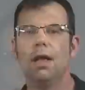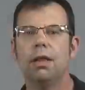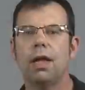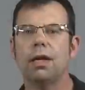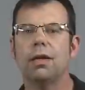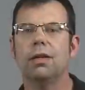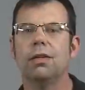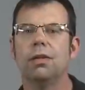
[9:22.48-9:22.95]

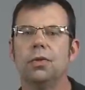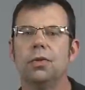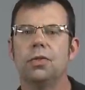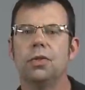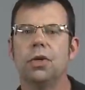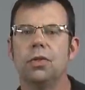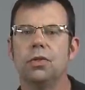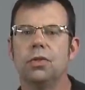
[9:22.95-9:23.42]
That
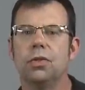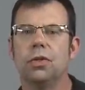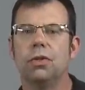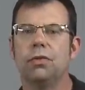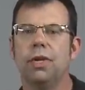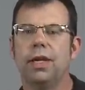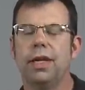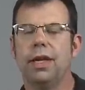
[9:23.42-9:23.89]
concludes our
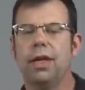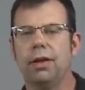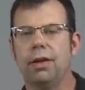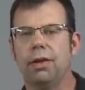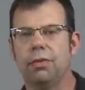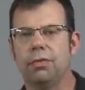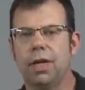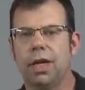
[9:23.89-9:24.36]
survey
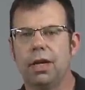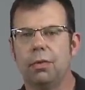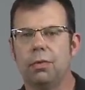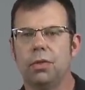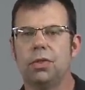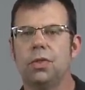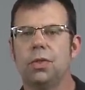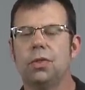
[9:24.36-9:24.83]
of
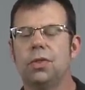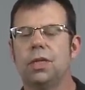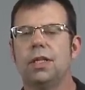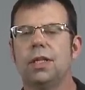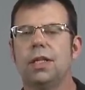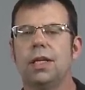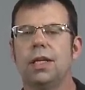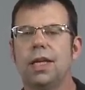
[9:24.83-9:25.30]
cameras
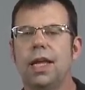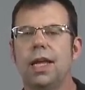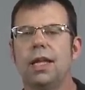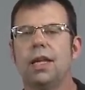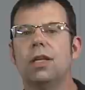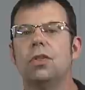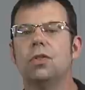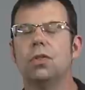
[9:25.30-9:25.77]
using the
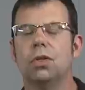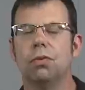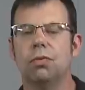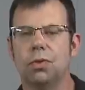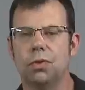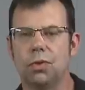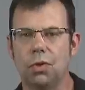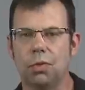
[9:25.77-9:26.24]
Canon
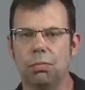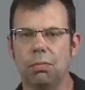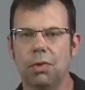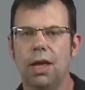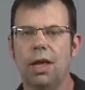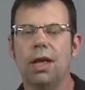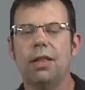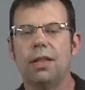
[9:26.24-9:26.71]
Servo Zoom.
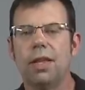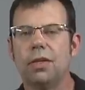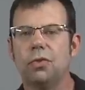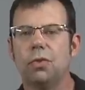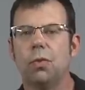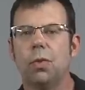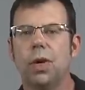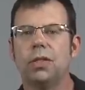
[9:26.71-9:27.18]

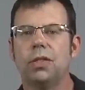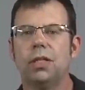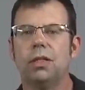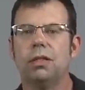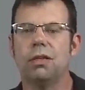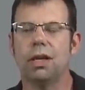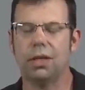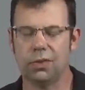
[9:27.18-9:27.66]
Thanks for
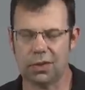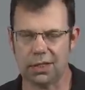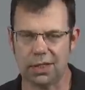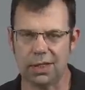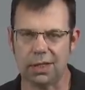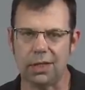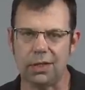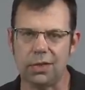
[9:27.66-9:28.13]
watching. I'll see
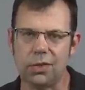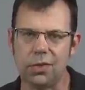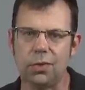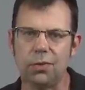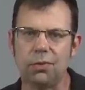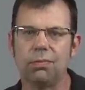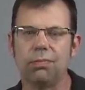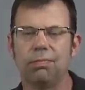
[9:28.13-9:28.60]
you again
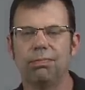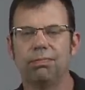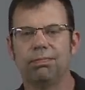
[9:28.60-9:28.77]
soon.